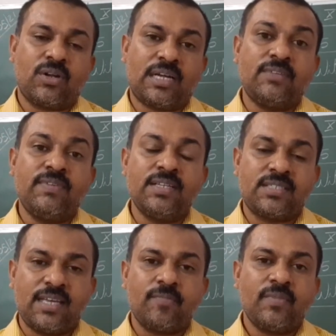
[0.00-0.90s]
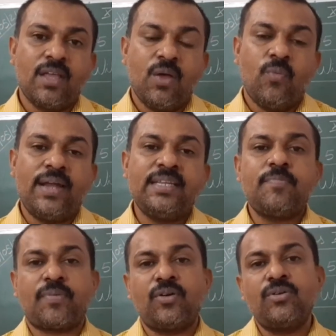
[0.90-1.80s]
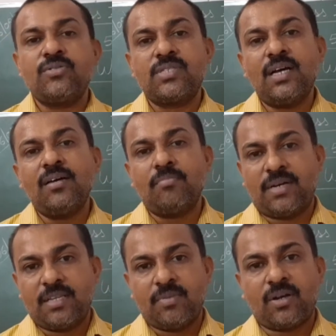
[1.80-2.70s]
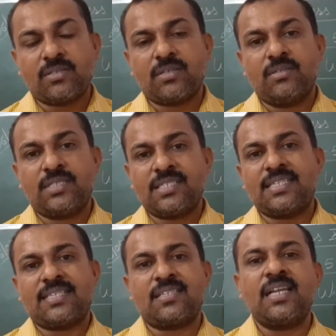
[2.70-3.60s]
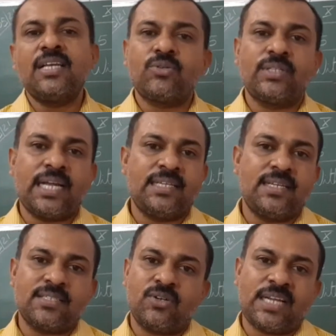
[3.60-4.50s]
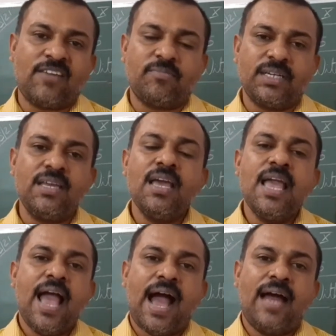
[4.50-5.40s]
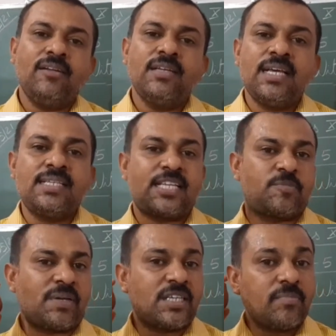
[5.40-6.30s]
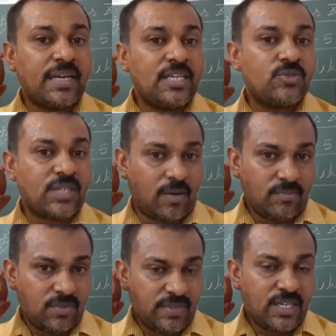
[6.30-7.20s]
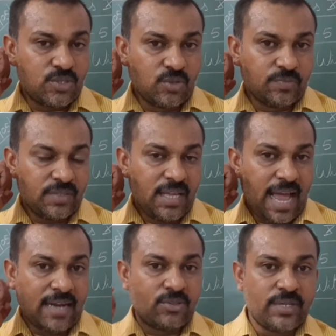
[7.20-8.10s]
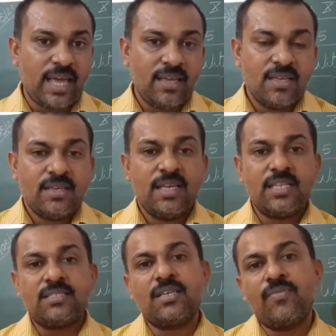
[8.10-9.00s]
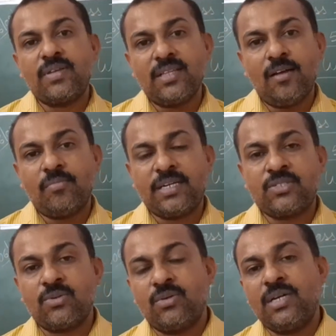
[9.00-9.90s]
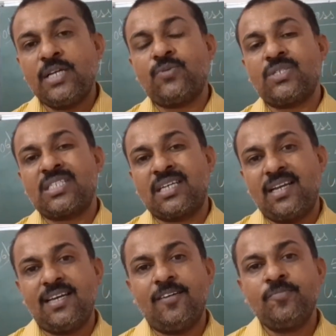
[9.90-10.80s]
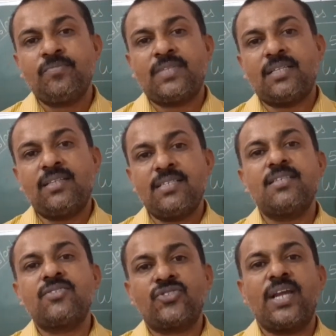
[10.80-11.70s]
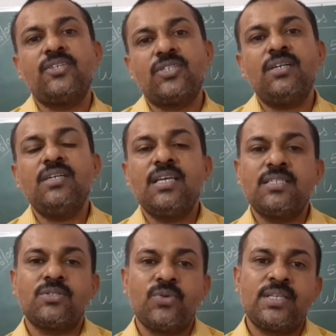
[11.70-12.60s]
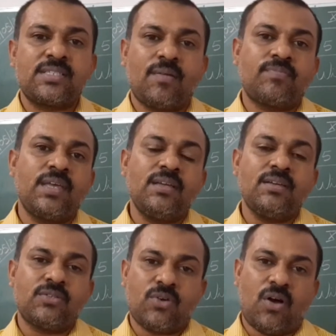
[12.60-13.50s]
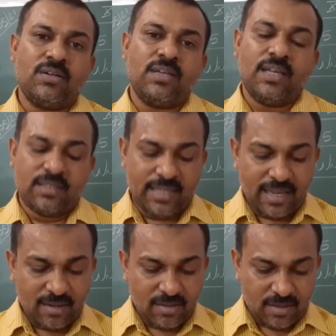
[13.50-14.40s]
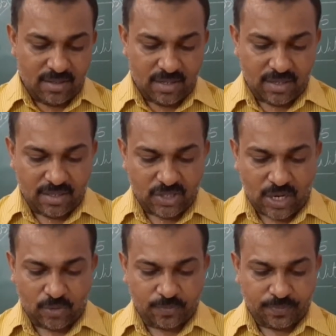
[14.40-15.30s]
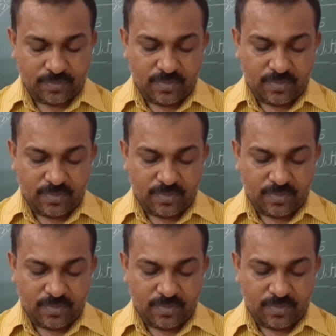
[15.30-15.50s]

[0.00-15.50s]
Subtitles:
convincing when he produced the money, because just yesterday he told that he does not have money and he is expecting money to come very soon, and today he is giving the money. So it was clear that this stranger is doing something wrong in their town.